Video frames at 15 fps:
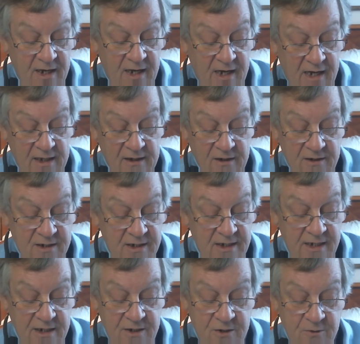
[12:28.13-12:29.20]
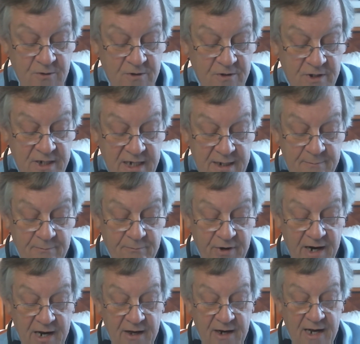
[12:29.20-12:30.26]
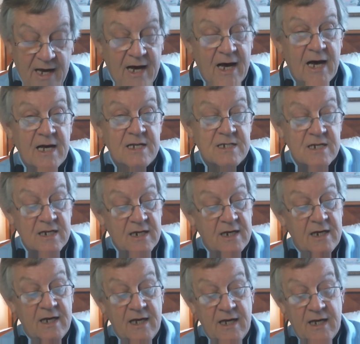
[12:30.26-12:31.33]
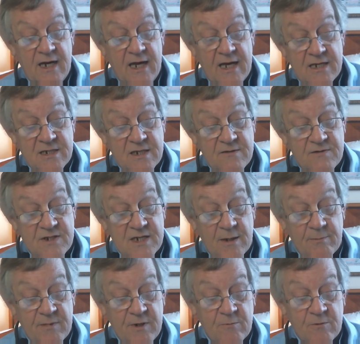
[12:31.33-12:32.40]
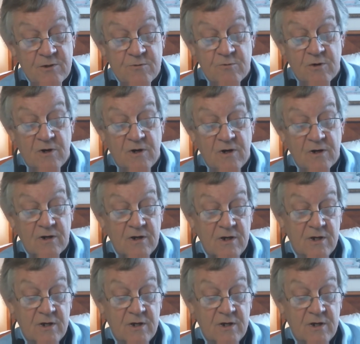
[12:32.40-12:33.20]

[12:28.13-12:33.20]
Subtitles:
I looked into her deep brown eyes and asked if something was wrong.